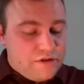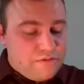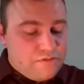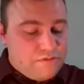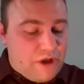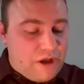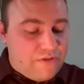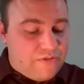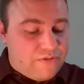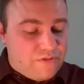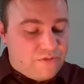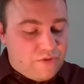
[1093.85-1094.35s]

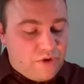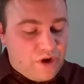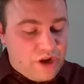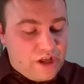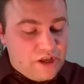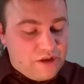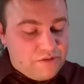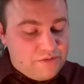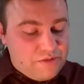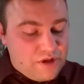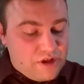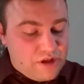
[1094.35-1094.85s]
My
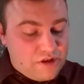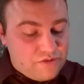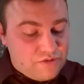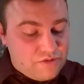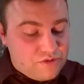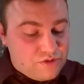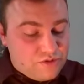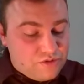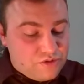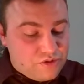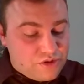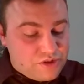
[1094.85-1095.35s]
frame
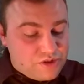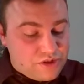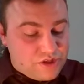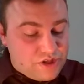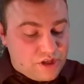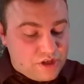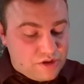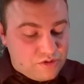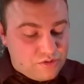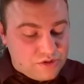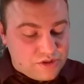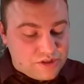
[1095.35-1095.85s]

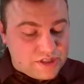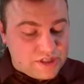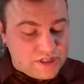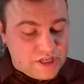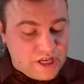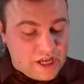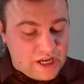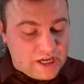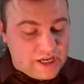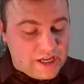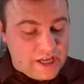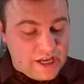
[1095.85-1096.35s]
was
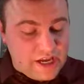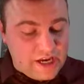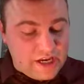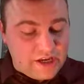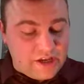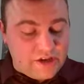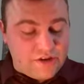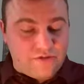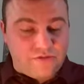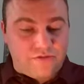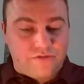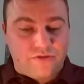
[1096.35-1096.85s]
not
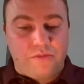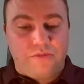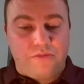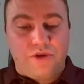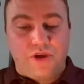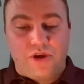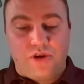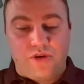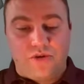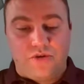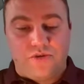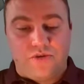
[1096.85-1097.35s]
hidden from
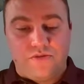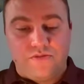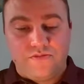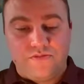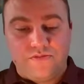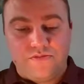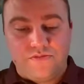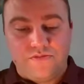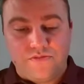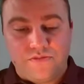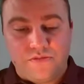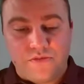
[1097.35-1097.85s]
you
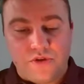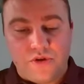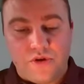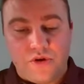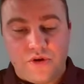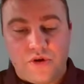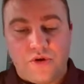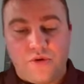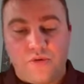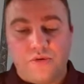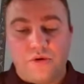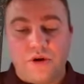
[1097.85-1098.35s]

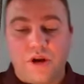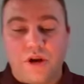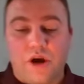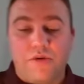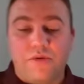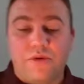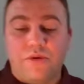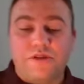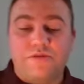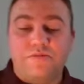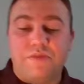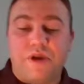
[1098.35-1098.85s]
when I
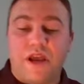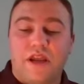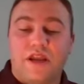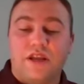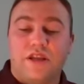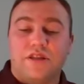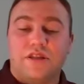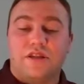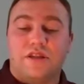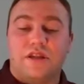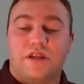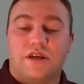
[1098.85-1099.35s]
was made
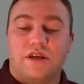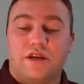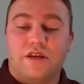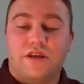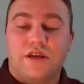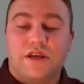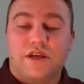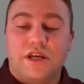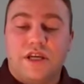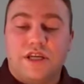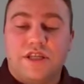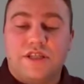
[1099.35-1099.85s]
in the
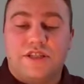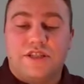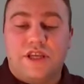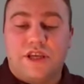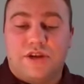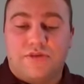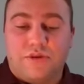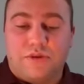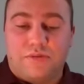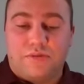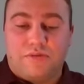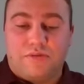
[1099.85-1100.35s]

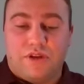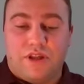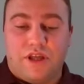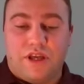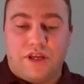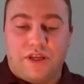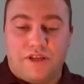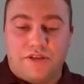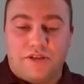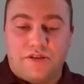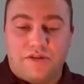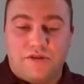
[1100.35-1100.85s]
secret
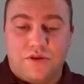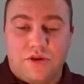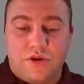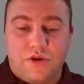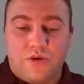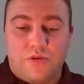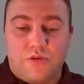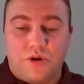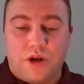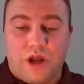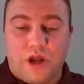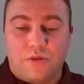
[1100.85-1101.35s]
place,
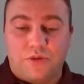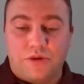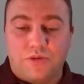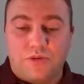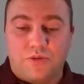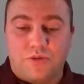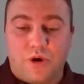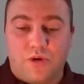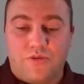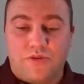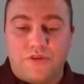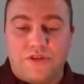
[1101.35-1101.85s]
when I was
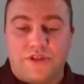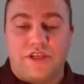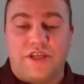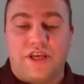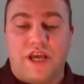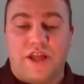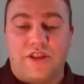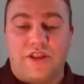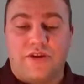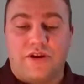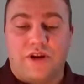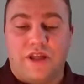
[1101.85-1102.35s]
woven
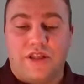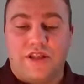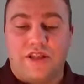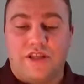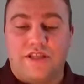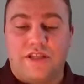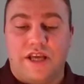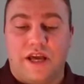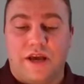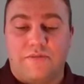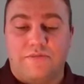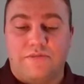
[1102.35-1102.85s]
together in the
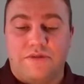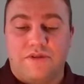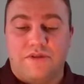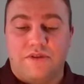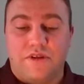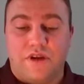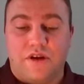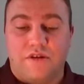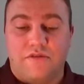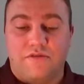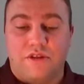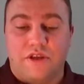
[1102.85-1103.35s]
depths
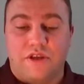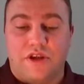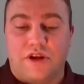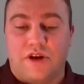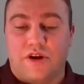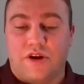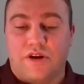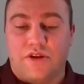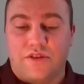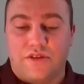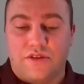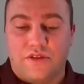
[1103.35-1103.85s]
of the
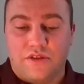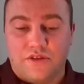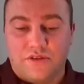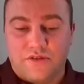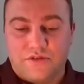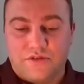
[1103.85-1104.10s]
earth."